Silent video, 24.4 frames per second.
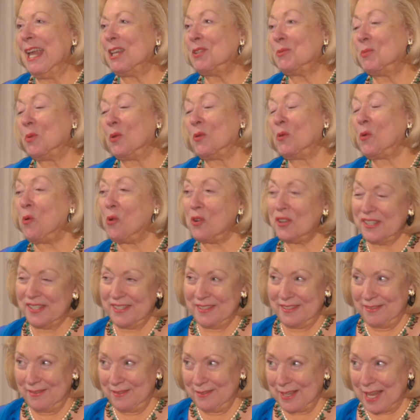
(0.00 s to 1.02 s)
Yes, well, of
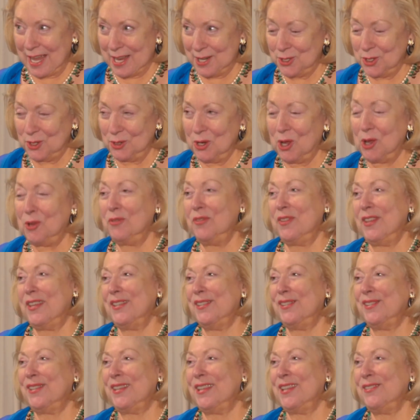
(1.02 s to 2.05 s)
course, as you know,
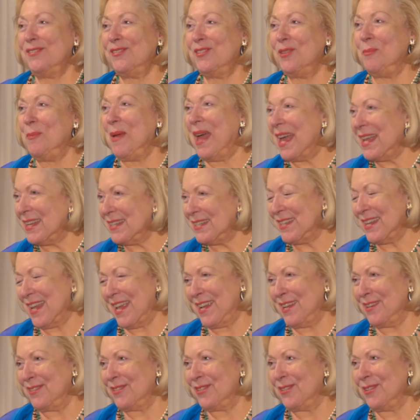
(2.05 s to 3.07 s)
this is the
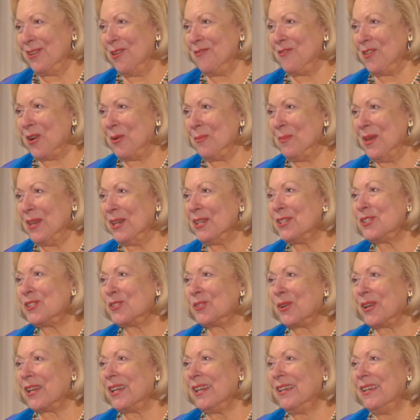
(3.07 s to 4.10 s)
mandate of our
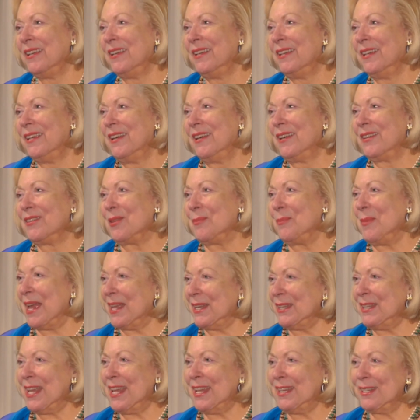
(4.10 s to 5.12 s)
ministry. The
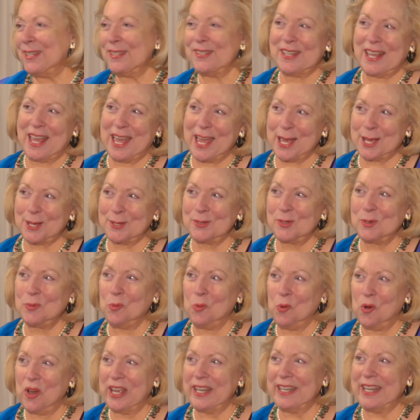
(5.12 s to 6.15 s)
mandate is Acts
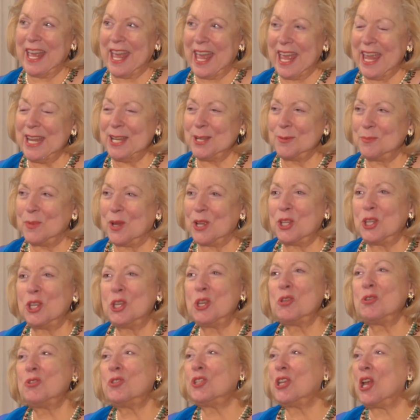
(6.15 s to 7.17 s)
1:8,
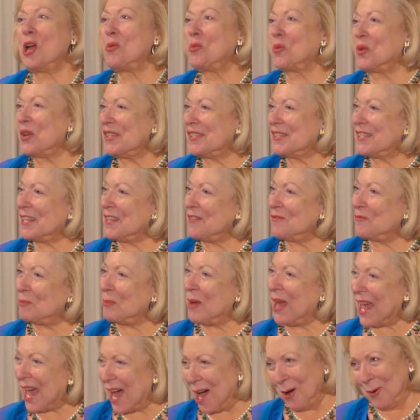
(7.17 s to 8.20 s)
but you shall
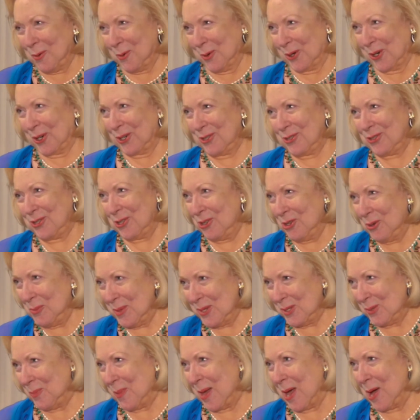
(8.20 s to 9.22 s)
receive power,
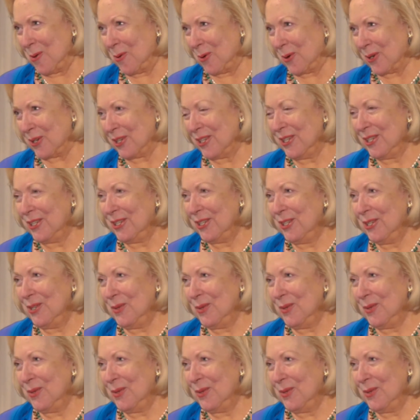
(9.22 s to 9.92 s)
dunamis power,